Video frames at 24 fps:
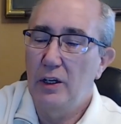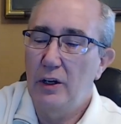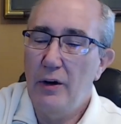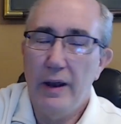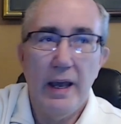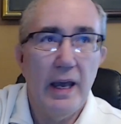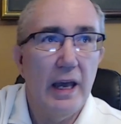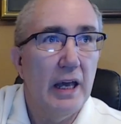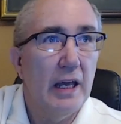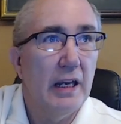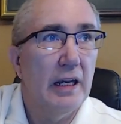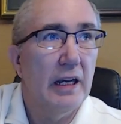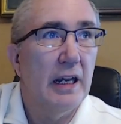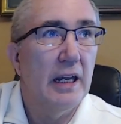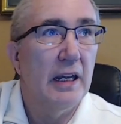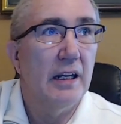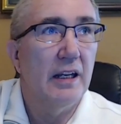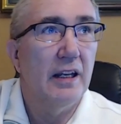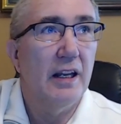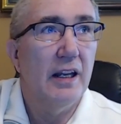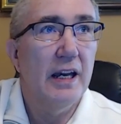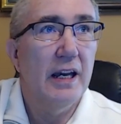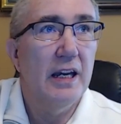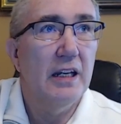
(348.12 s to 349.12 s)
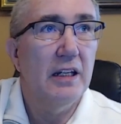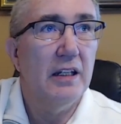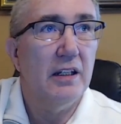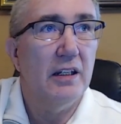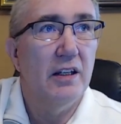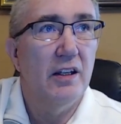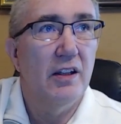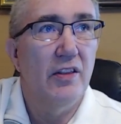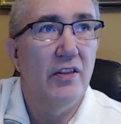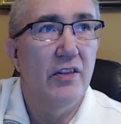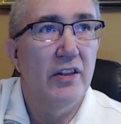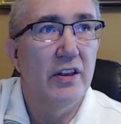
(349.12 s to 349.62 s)
ahead and light
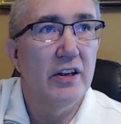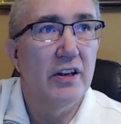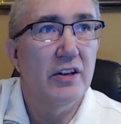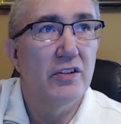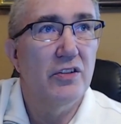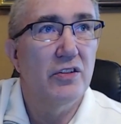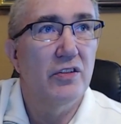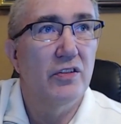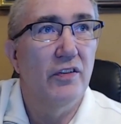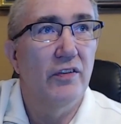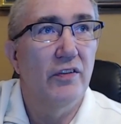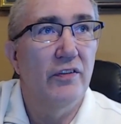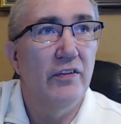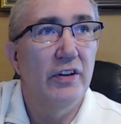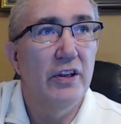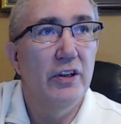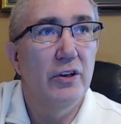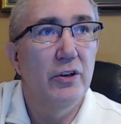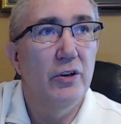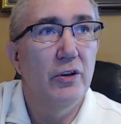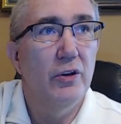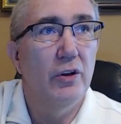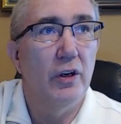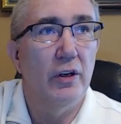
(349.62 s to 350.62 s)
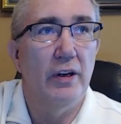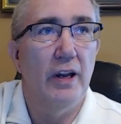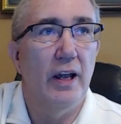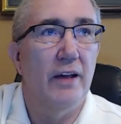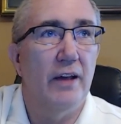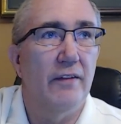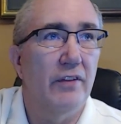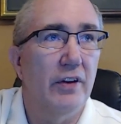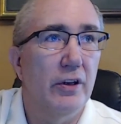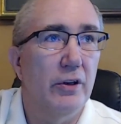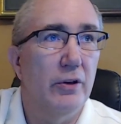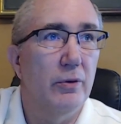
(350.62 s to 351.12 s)
this VU, or not
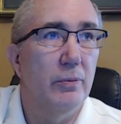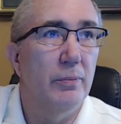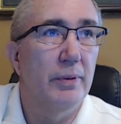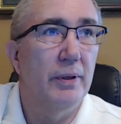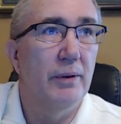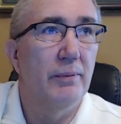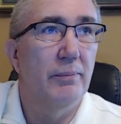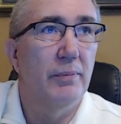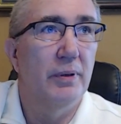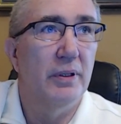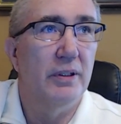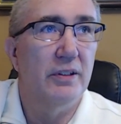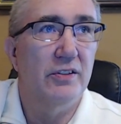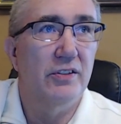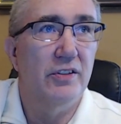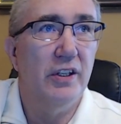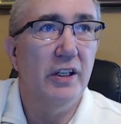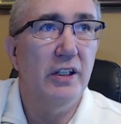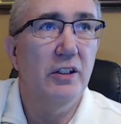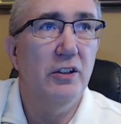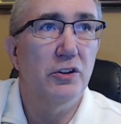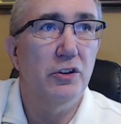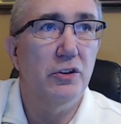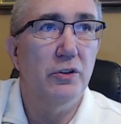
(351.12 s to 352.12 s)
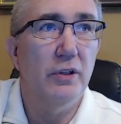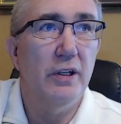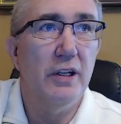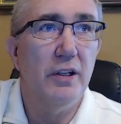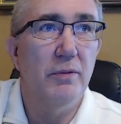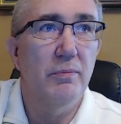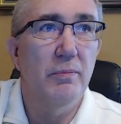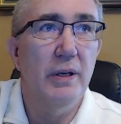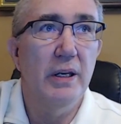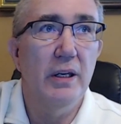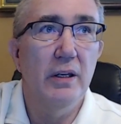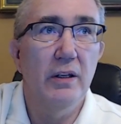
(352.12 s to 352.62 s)
VU beam, but signal strength
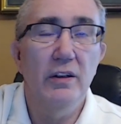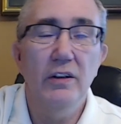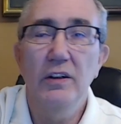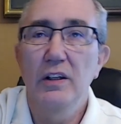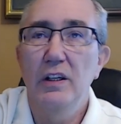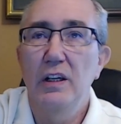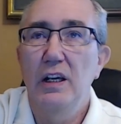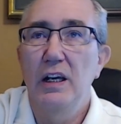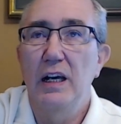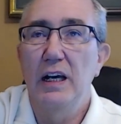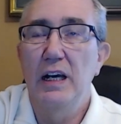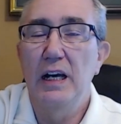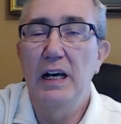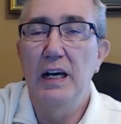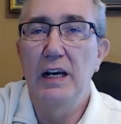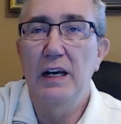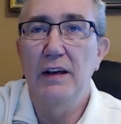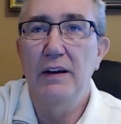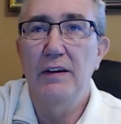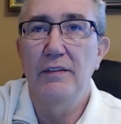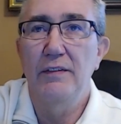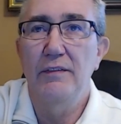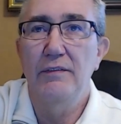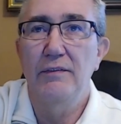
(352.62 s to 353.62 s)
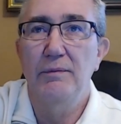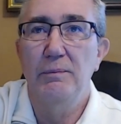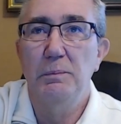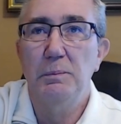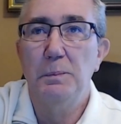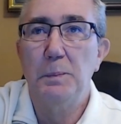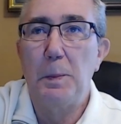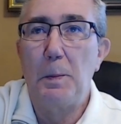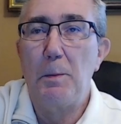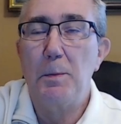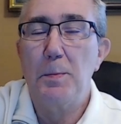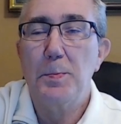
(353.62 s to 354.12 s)
meter, and
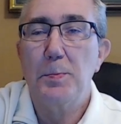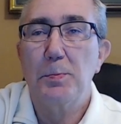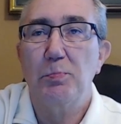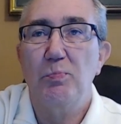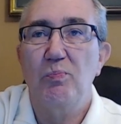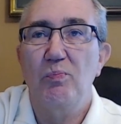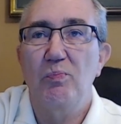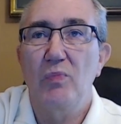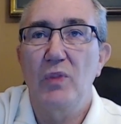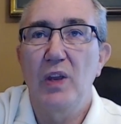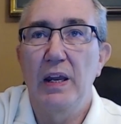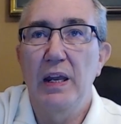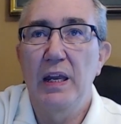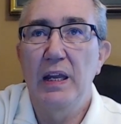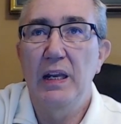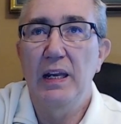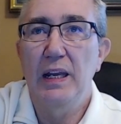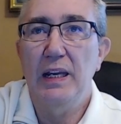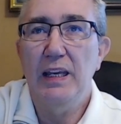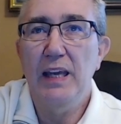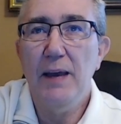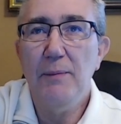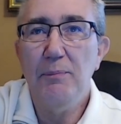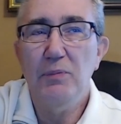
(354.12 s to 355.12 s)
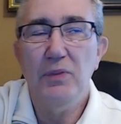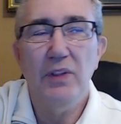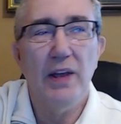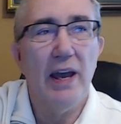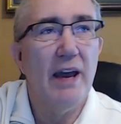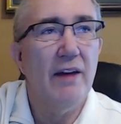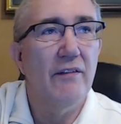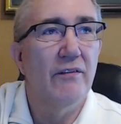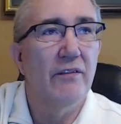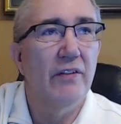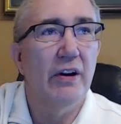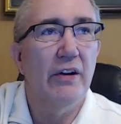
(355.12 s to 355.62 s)
I kept
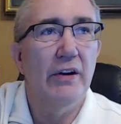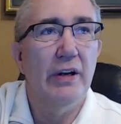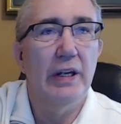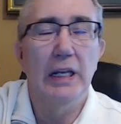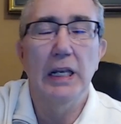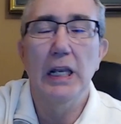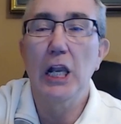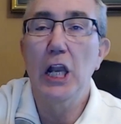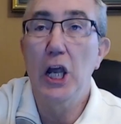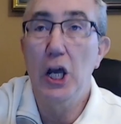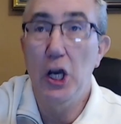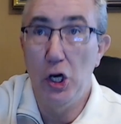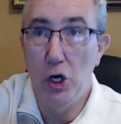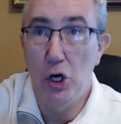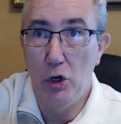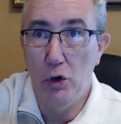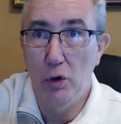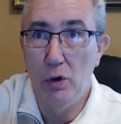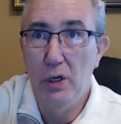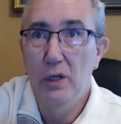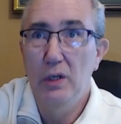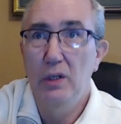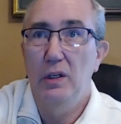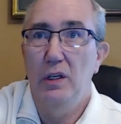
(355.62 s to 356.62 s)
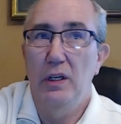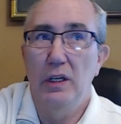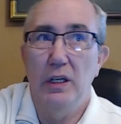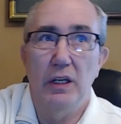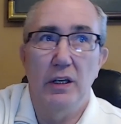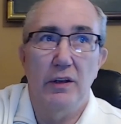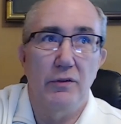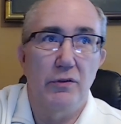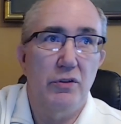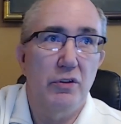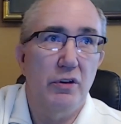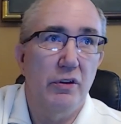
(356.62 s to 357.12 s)
that very low
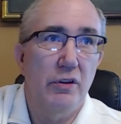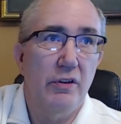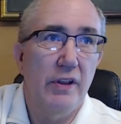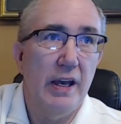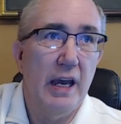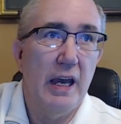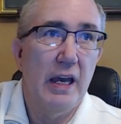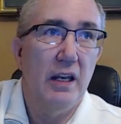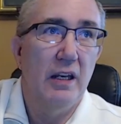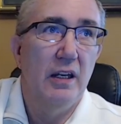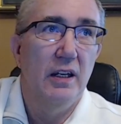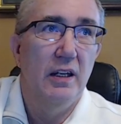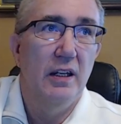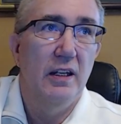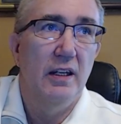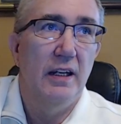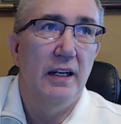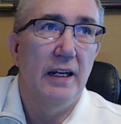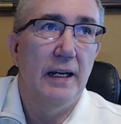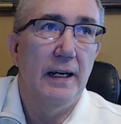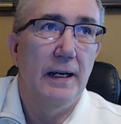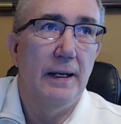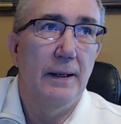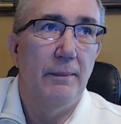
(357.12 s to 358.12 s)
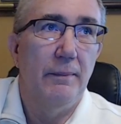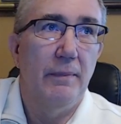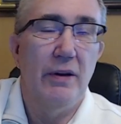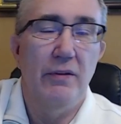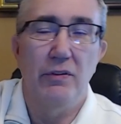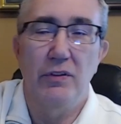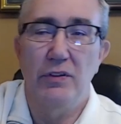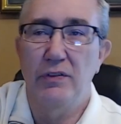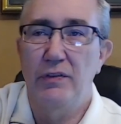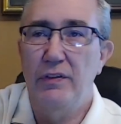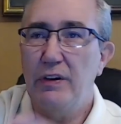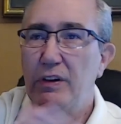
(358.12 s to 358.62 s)
so that it
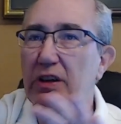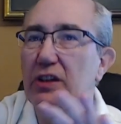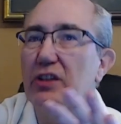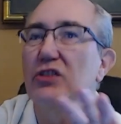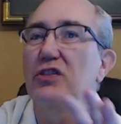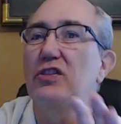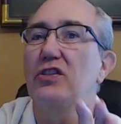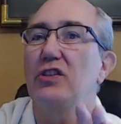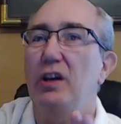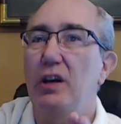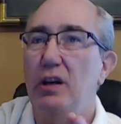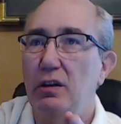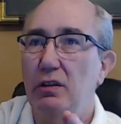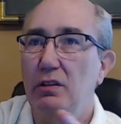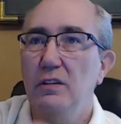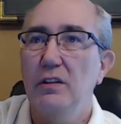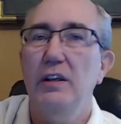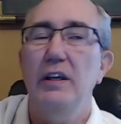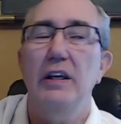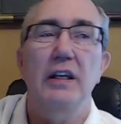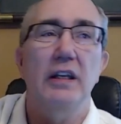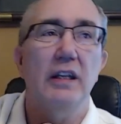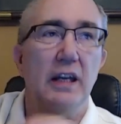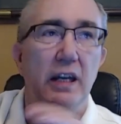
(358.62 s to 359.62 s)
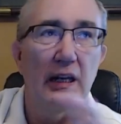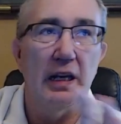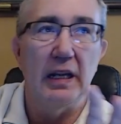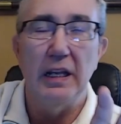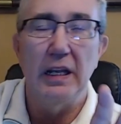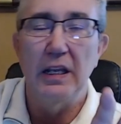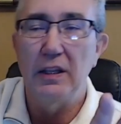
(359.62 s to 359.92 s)
was very subtle and kind of in the